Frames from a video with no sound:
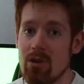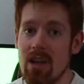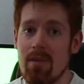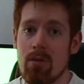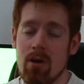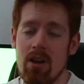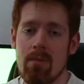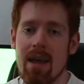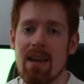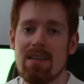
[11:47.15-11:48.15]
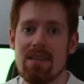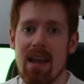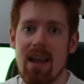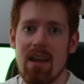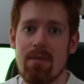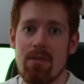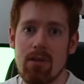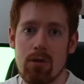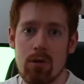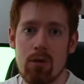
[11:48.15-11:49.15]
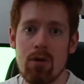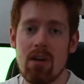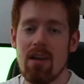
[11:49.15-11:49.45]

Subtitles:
when you have 3 other mates, and if you do,